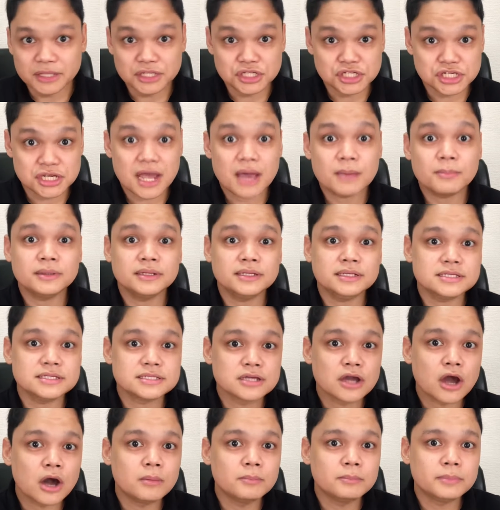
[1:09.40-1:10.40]
Japanese
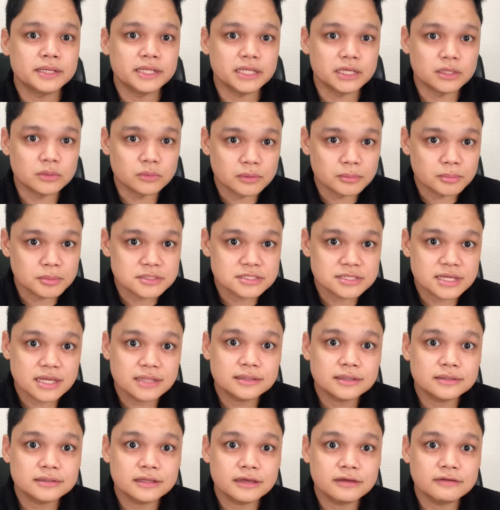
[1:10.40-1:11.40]
company
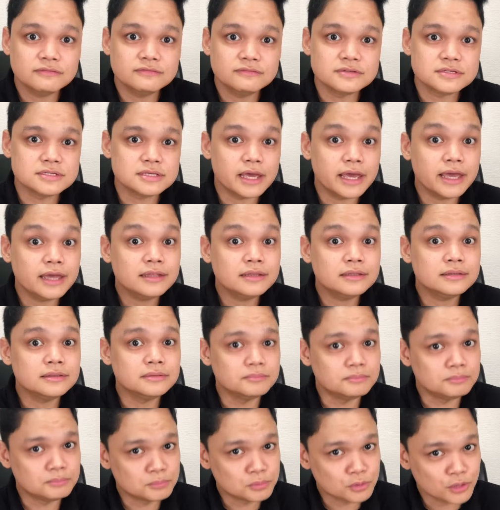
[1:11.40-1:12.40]
representatives
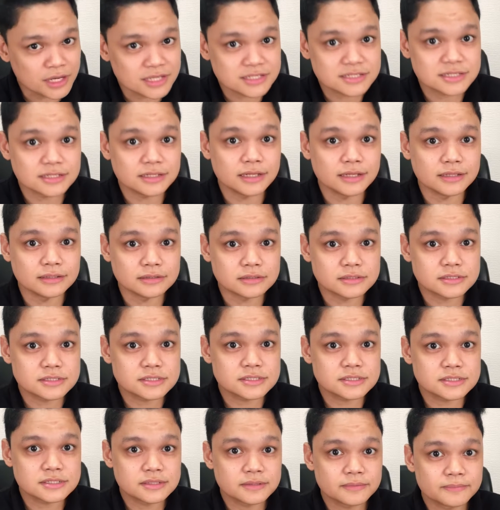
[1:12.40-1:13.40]
and
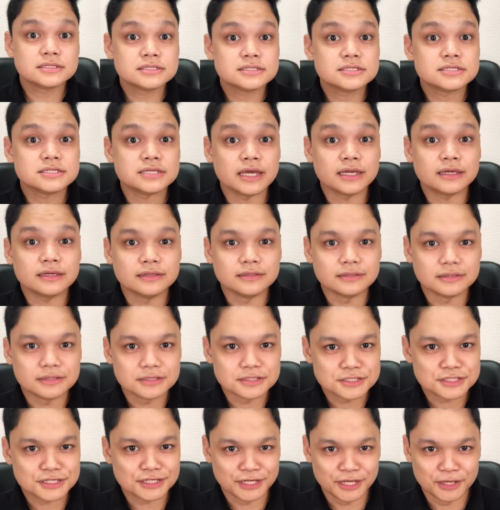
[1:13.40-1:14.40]
presidents. Second
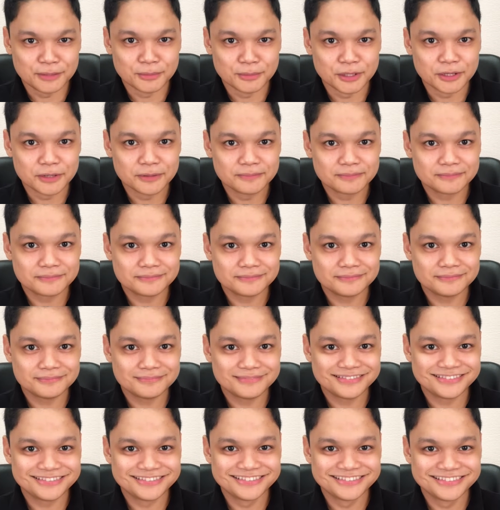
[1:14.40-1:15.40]
disclaimer.
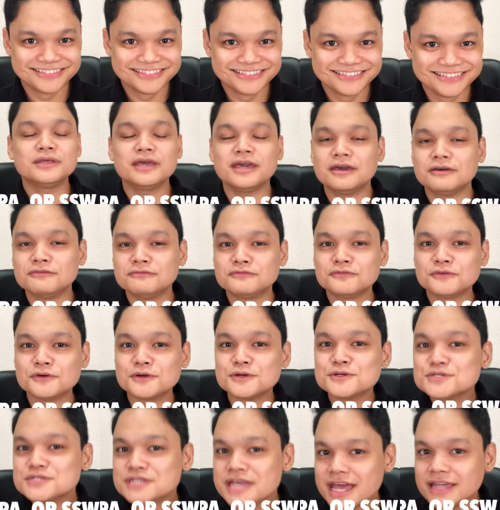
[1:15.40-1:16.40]
Although I don't have
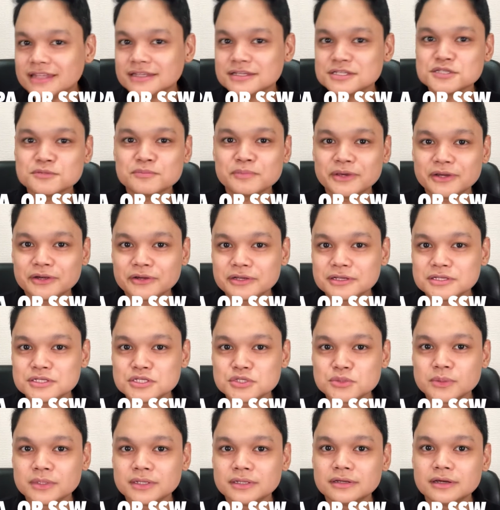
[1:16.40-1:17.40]
first-hand
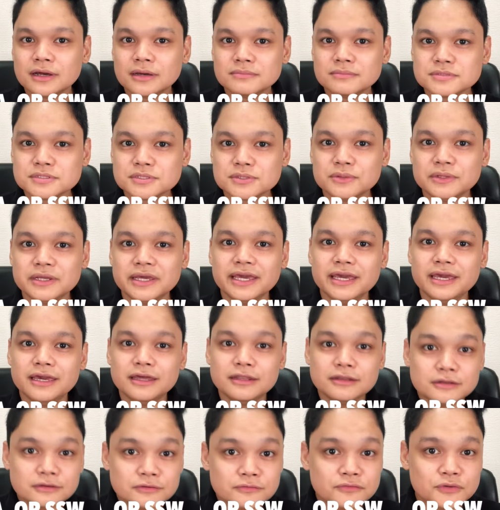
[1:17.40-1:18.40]
experience when it comes to the
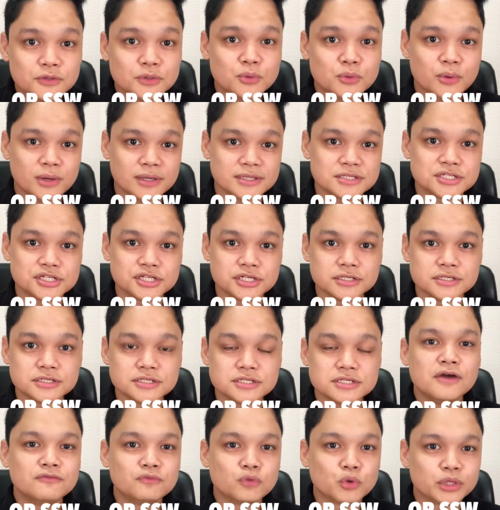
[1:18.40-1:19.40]
interview
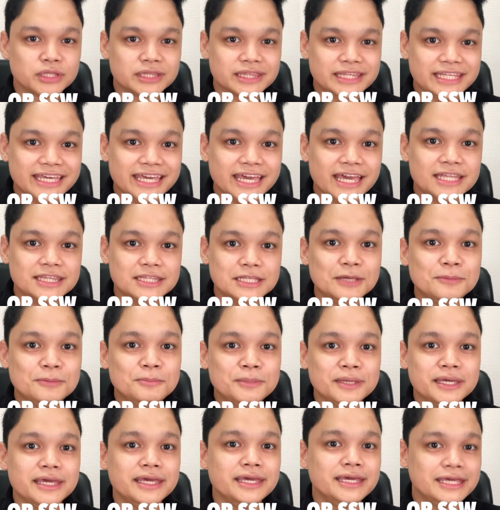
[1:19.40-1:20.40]
questions for
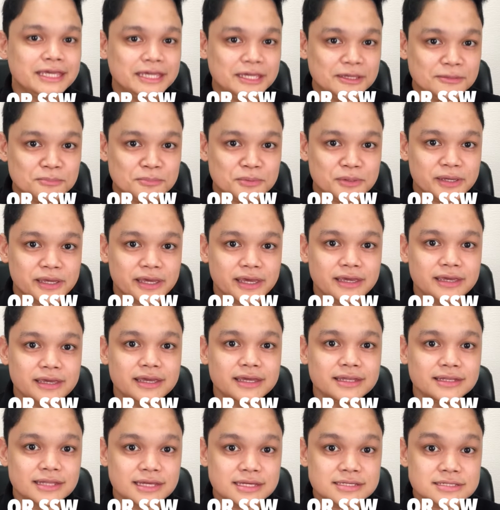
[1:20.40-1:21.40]
TITP,
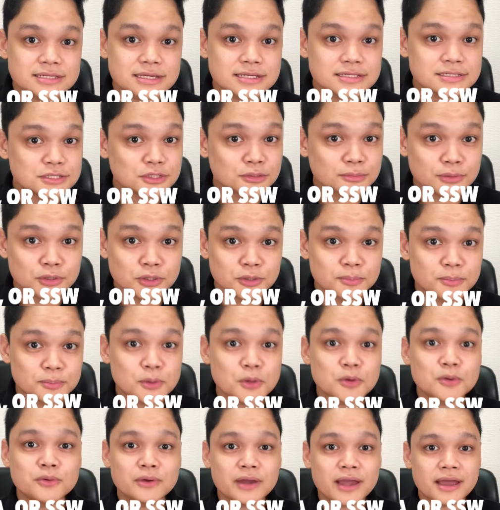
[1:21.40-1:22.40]
EPA, and SSW
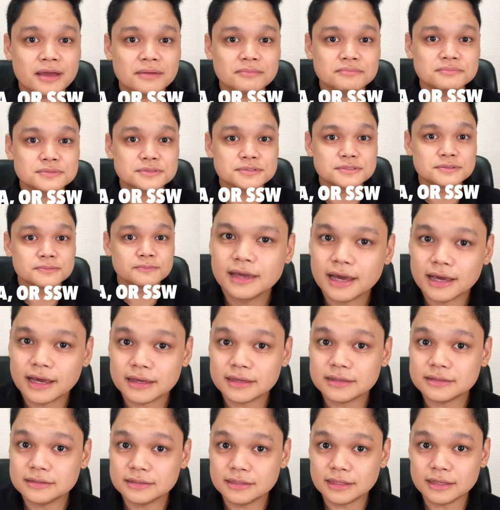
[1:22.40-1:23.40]
programs,
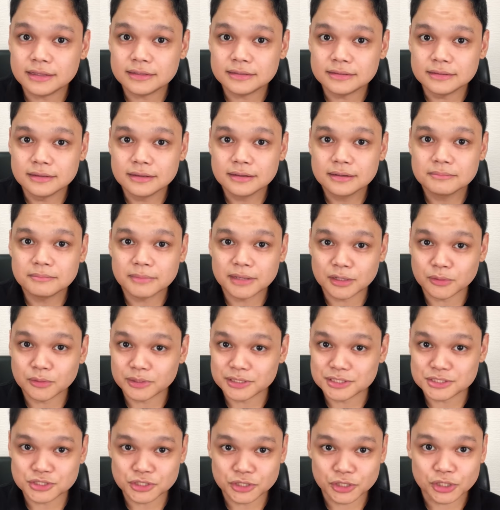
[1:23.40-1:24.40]
I did my
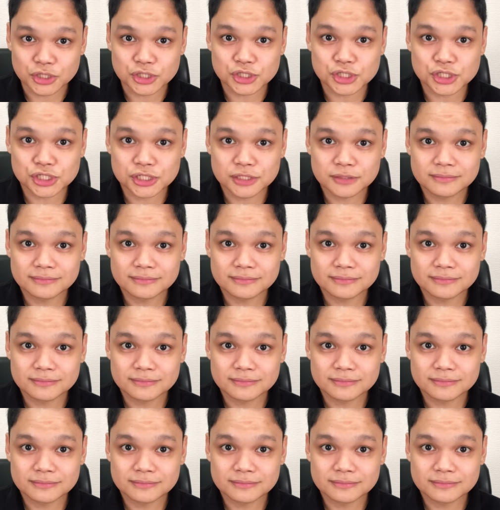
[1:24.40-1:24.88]
research.